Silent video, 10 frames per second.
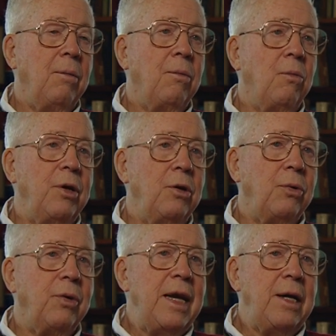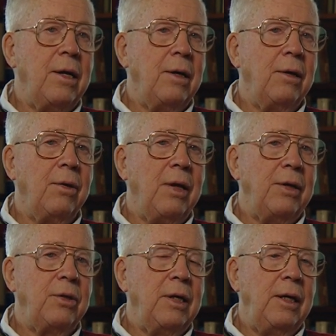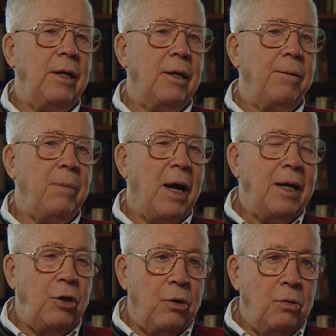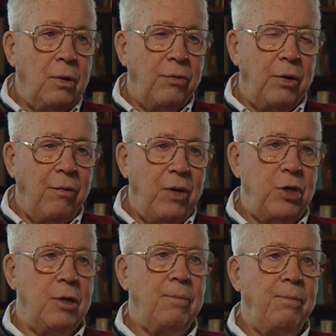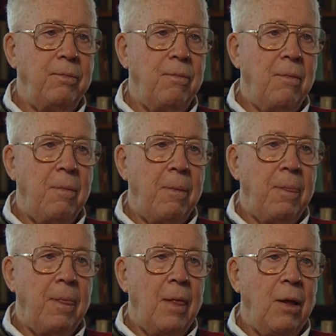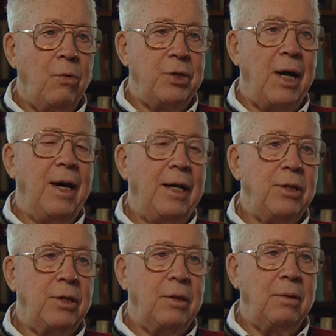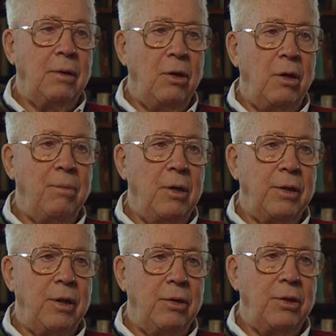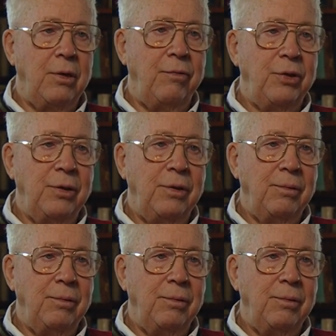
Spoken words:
when you think that the IQ of the division was the highest in all military services.